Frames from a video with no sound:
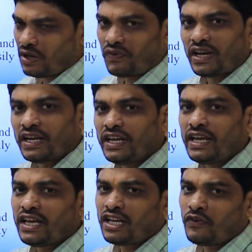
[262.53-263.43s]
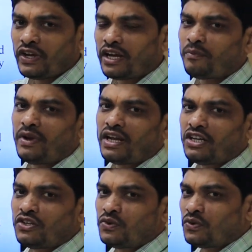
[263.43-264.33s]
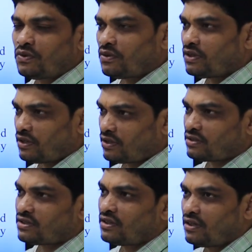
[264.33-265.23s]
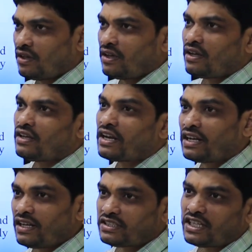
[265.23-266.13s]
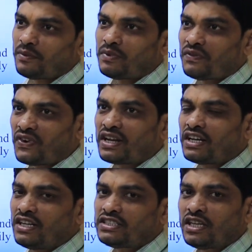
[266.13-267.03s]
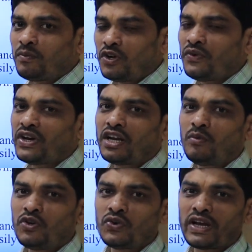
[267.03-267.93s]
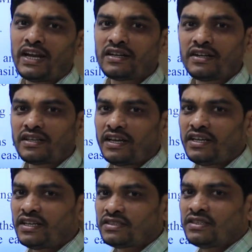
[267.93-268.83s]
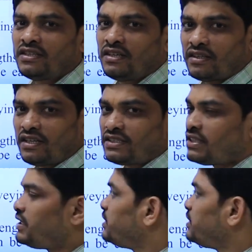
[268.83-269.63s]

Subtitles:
for any area we can make into regular shape. For regular shape only we are able to calculate the areas. That's the